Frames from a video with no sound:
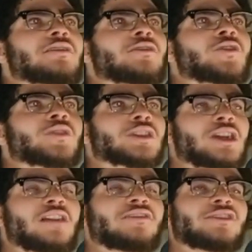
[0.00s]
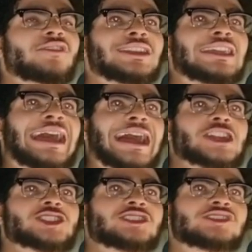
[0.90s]
recovering the
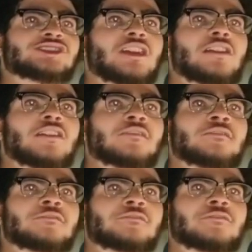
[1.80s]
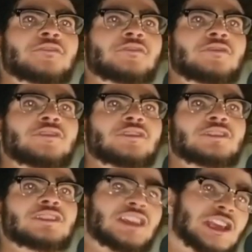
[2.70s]
ashes of
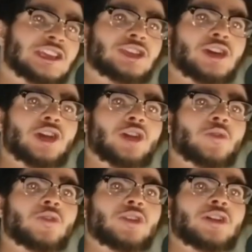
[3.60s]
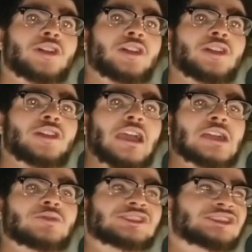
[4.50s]
Kikyo
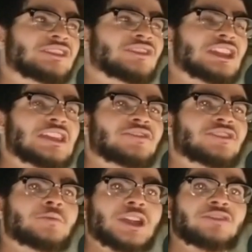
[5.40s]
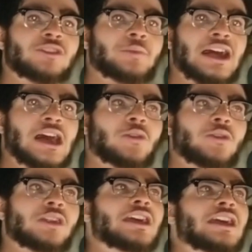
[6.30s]
and receiving even a bit of her
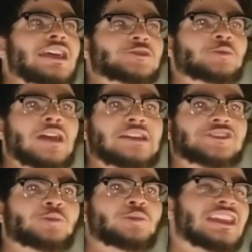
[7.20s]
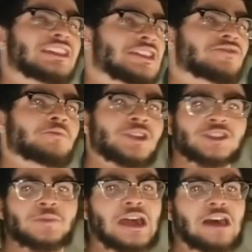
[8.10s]
power is possibly an even
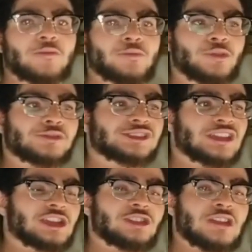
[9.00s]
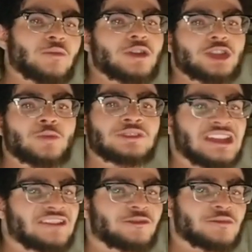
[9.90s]
bigger power boost than what you would
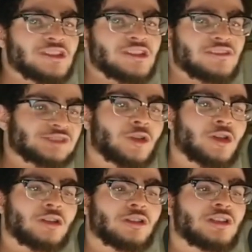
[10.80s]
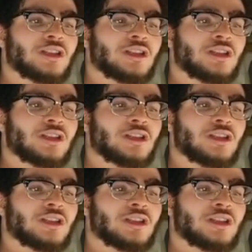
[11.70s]
get from even a small